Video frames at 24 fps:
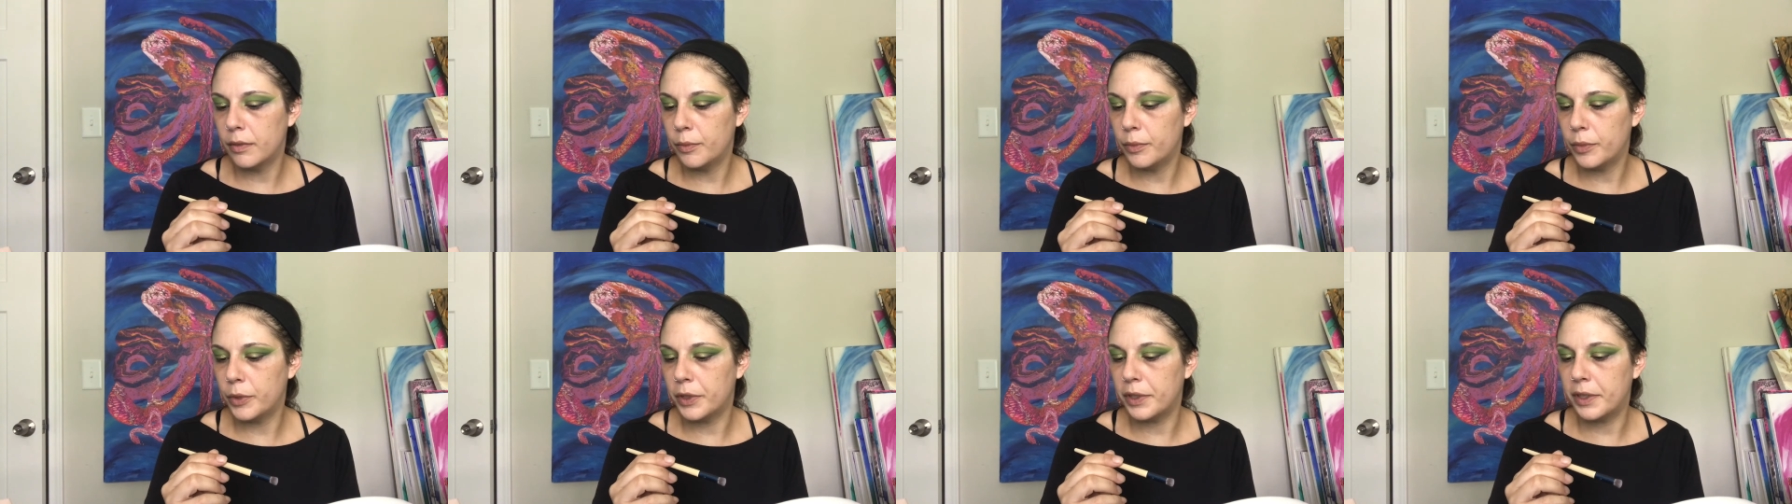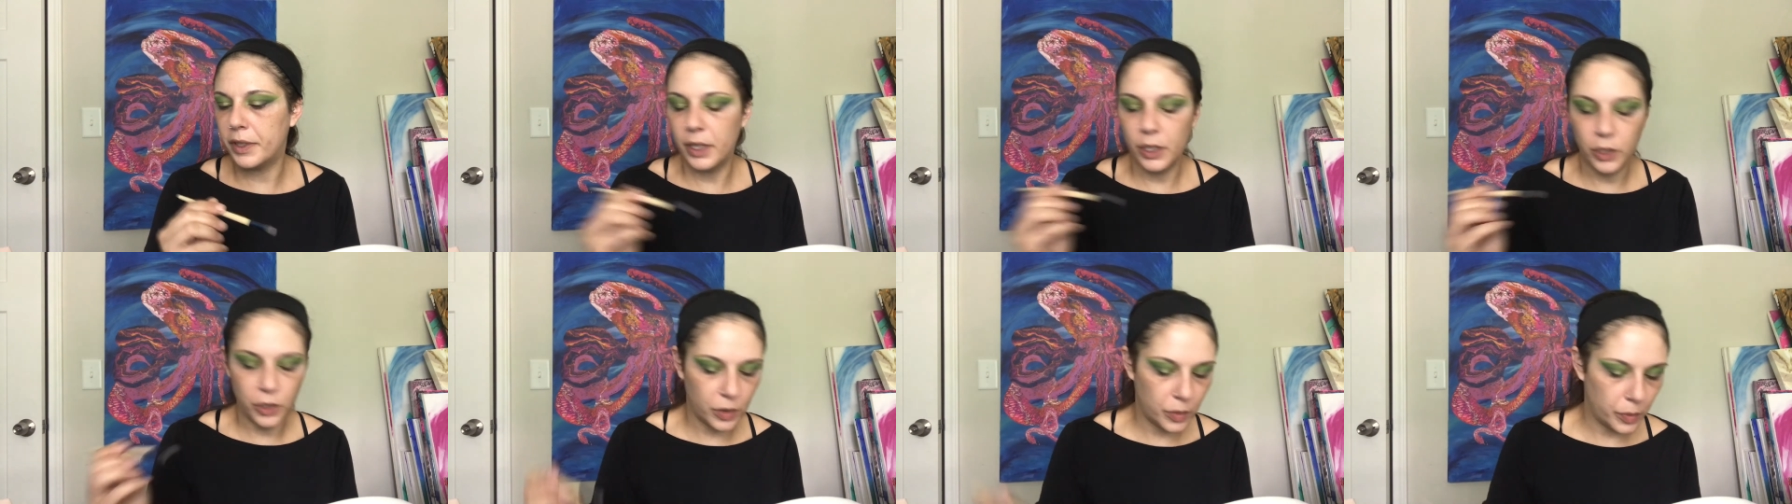
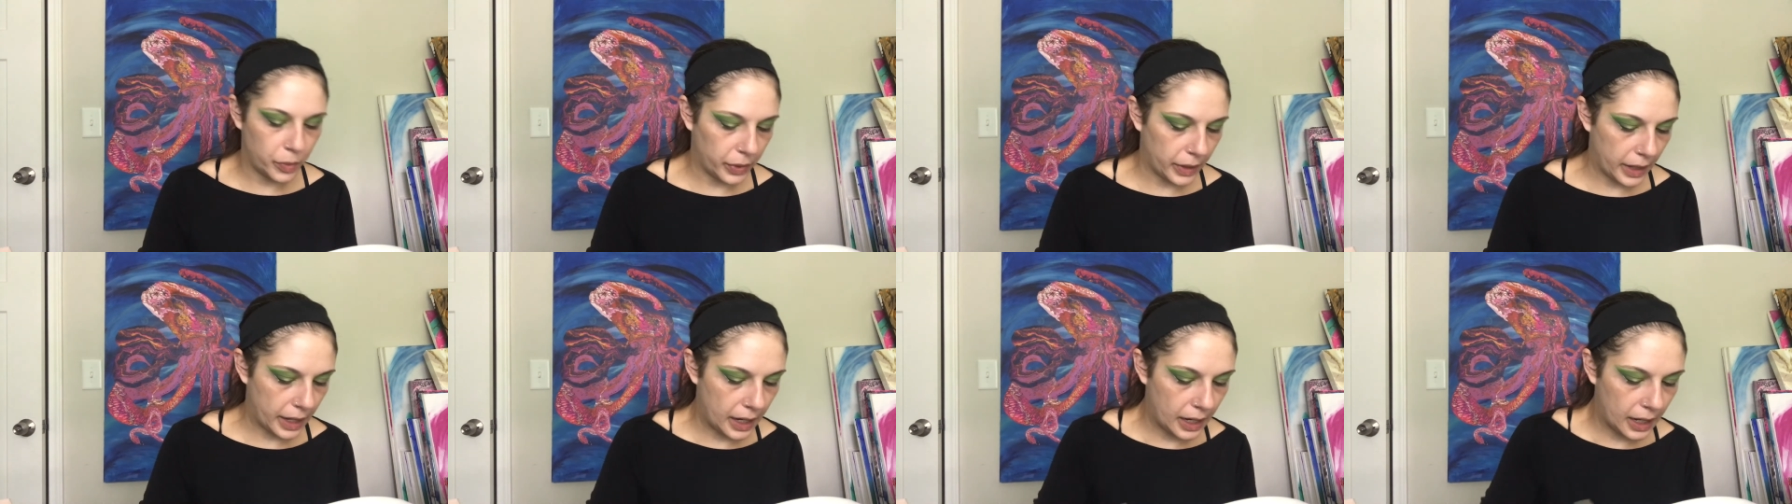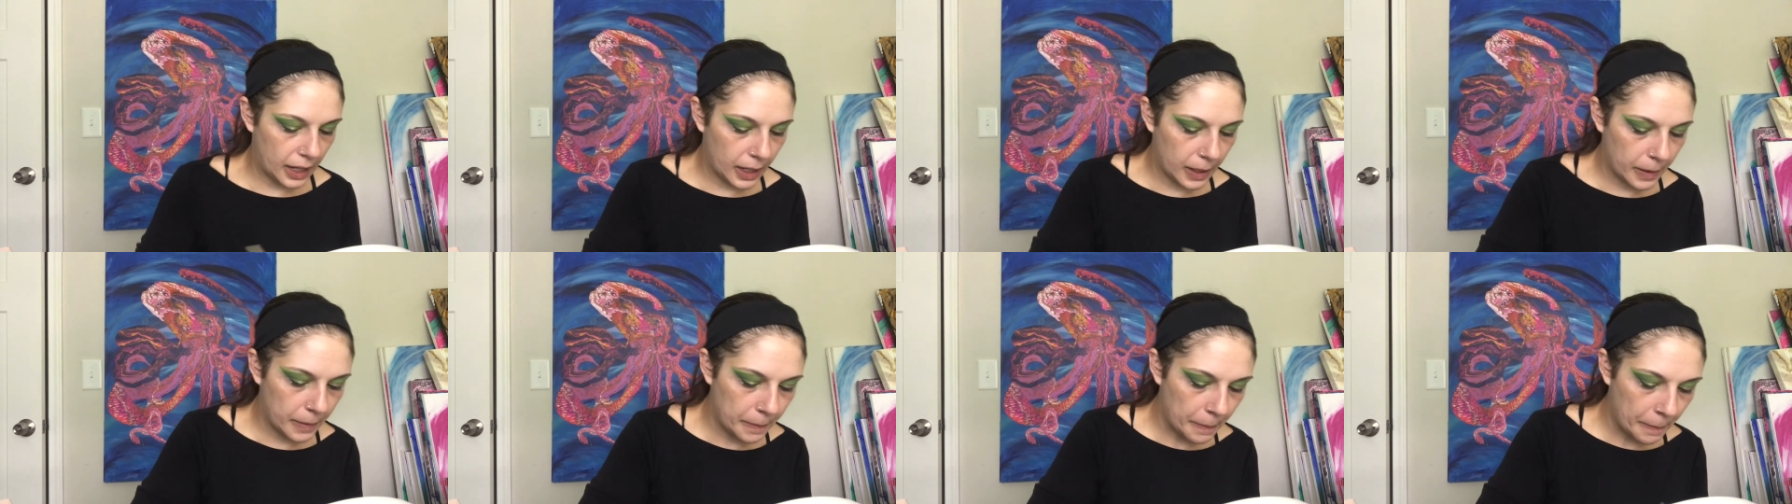Precision
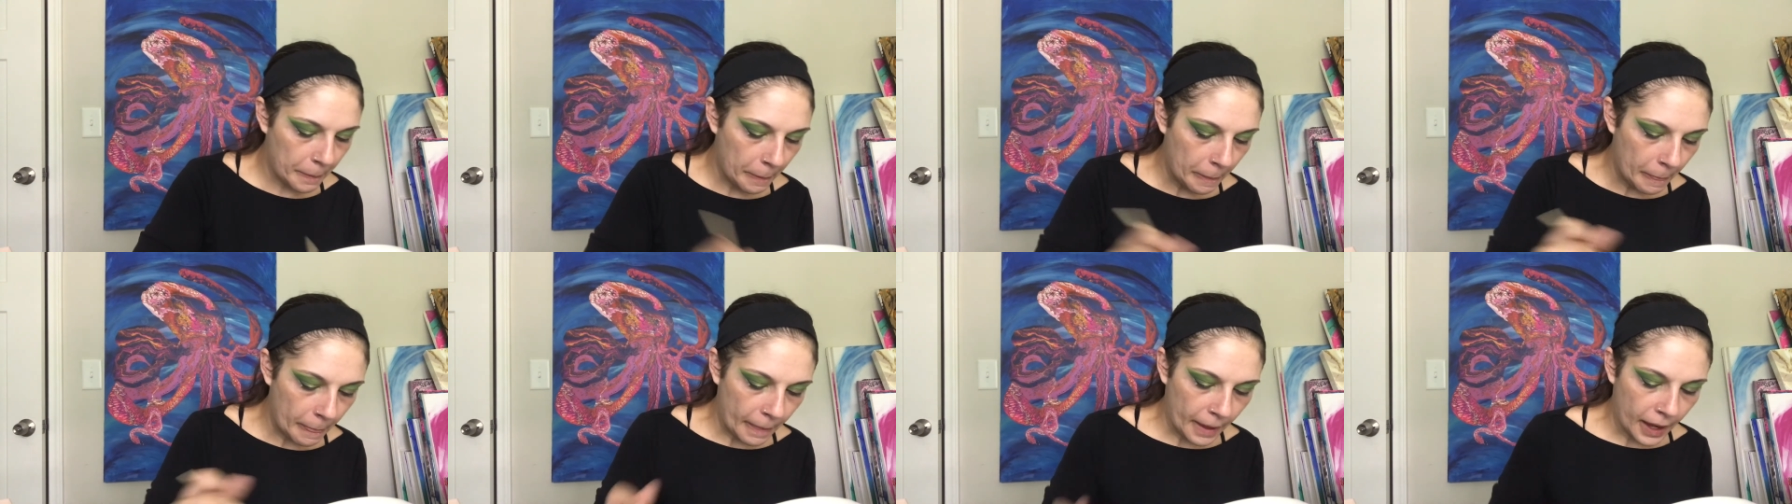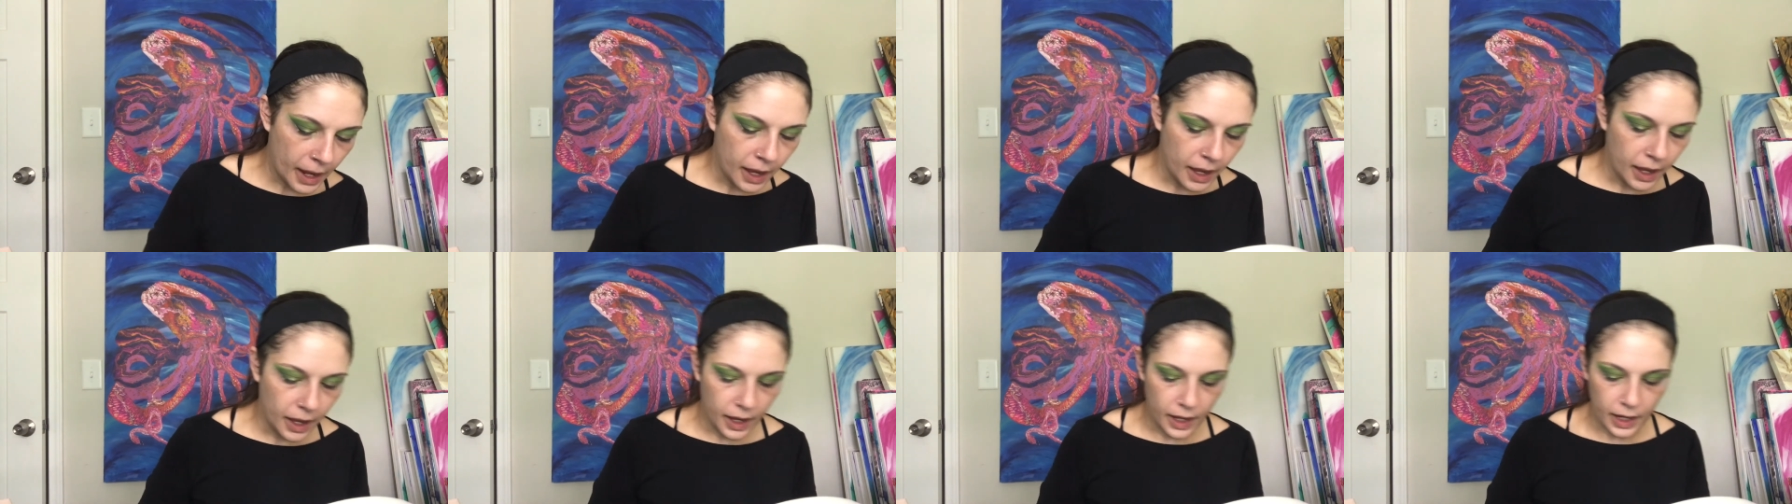Blending,
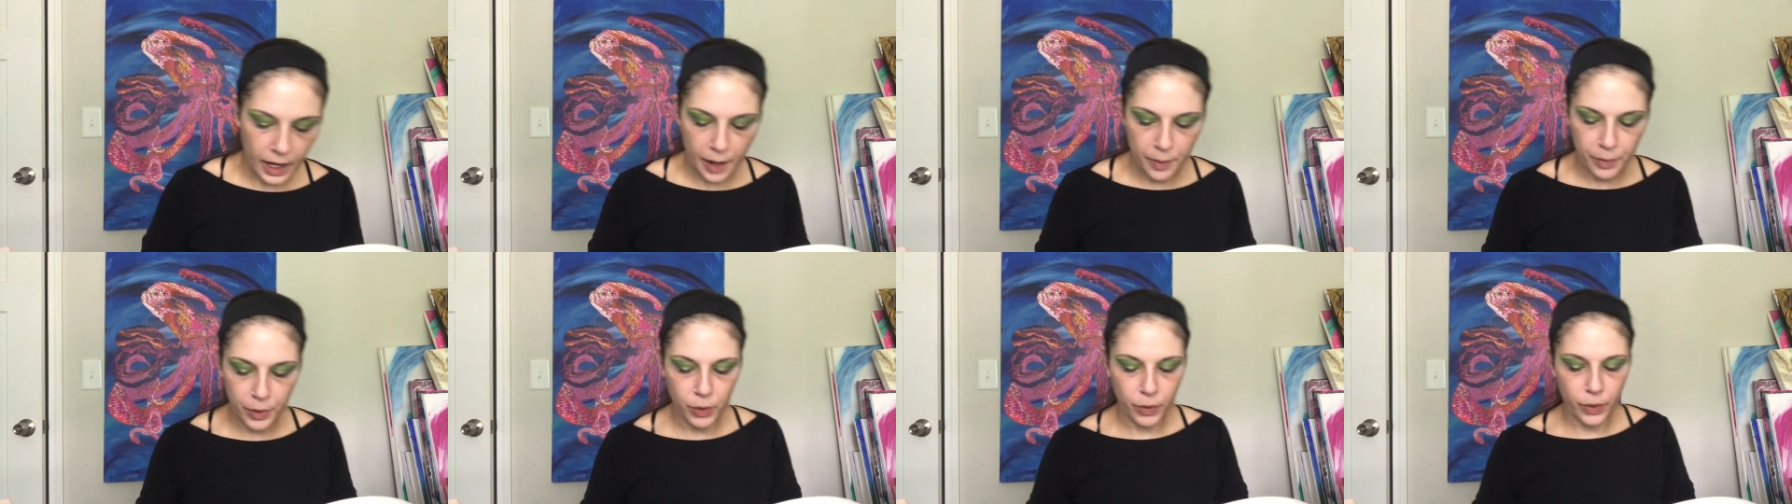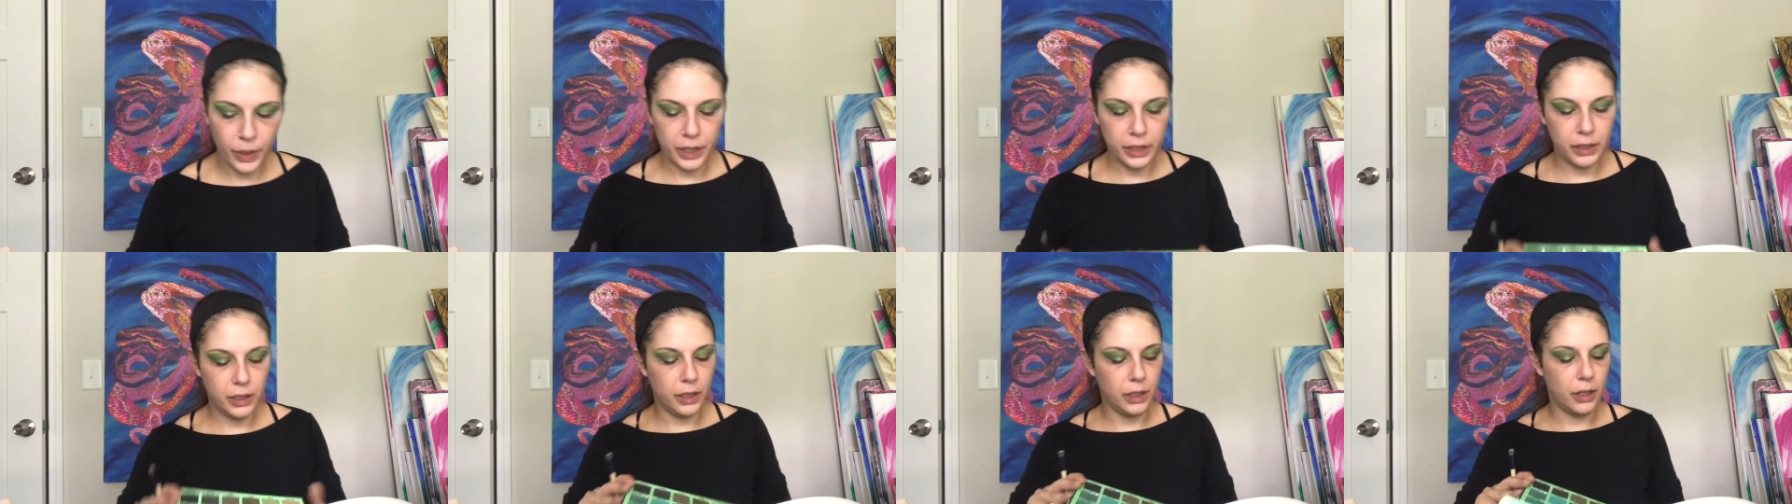and I'm
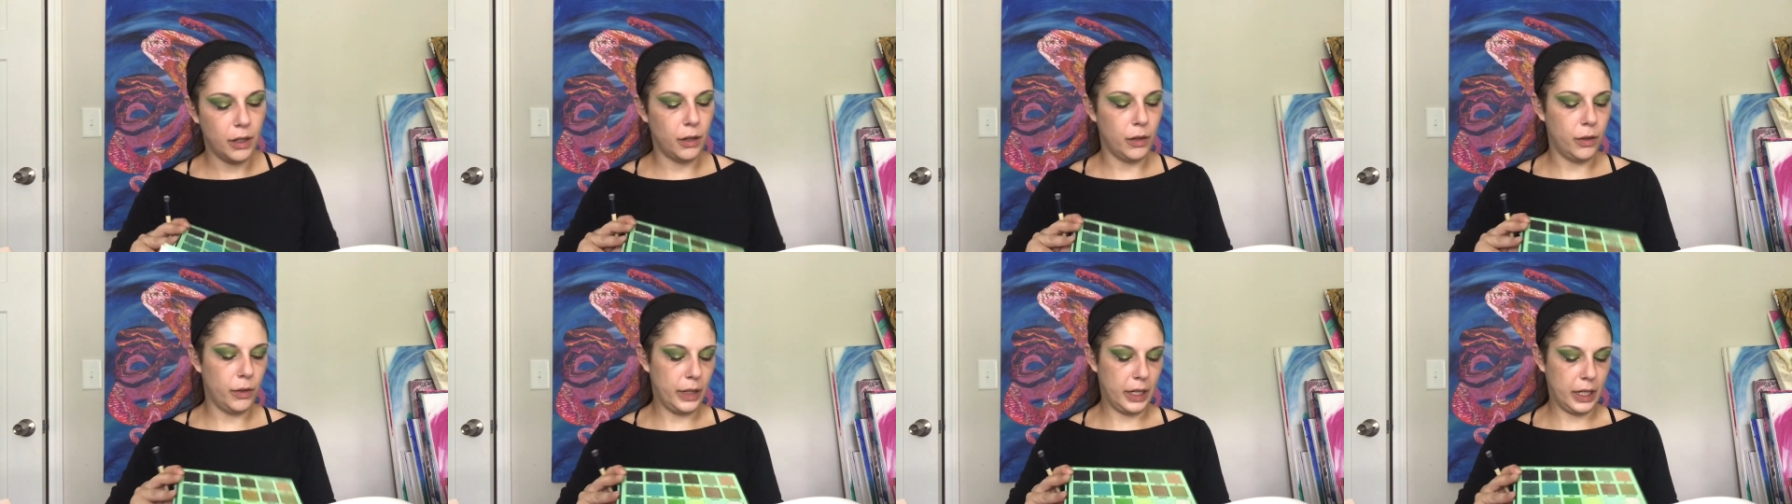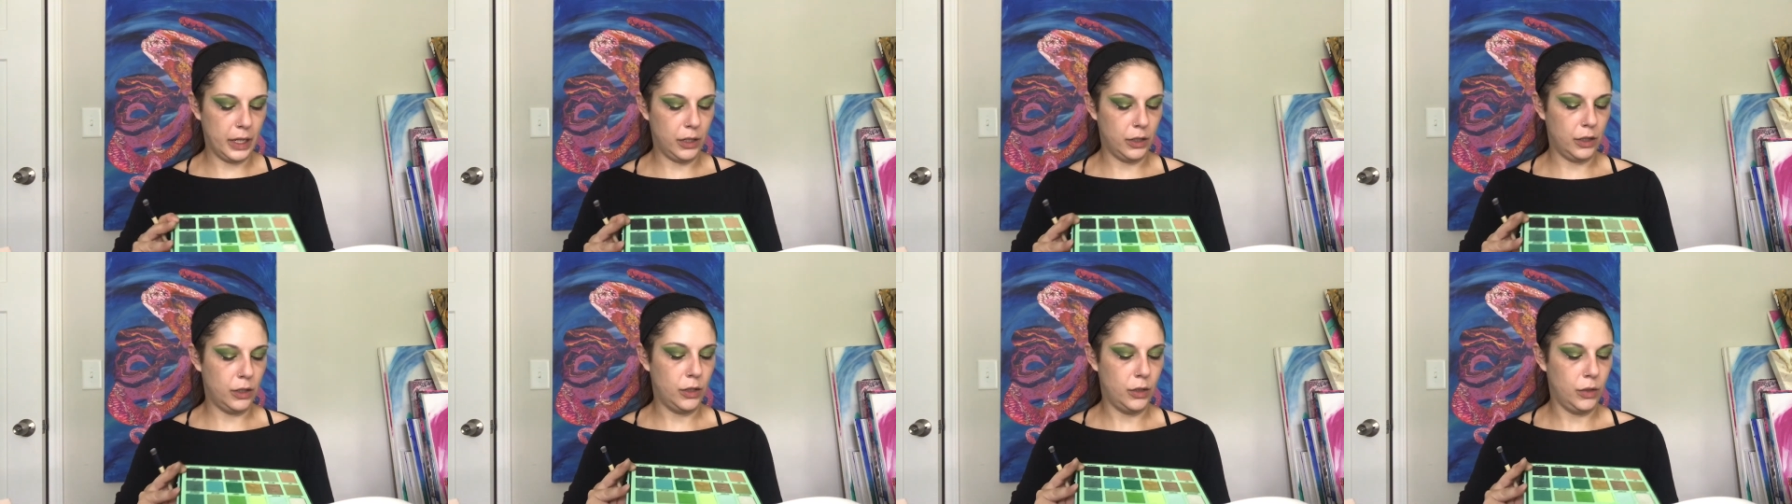going to go
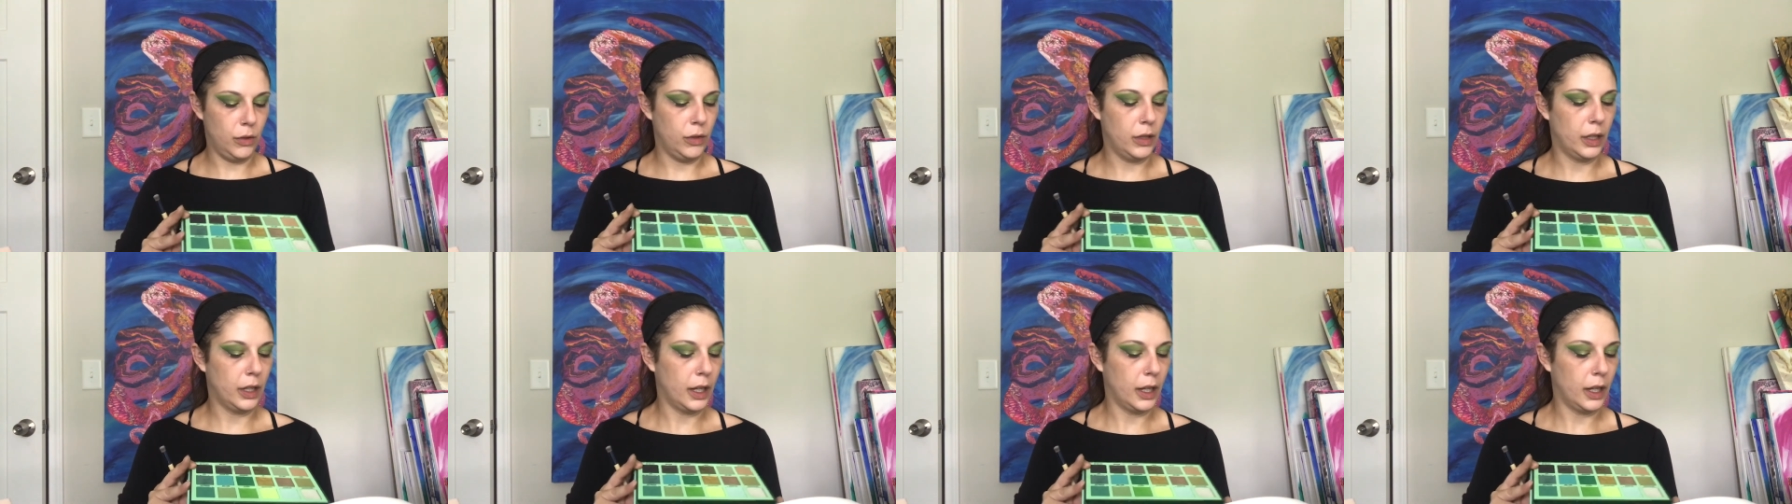into the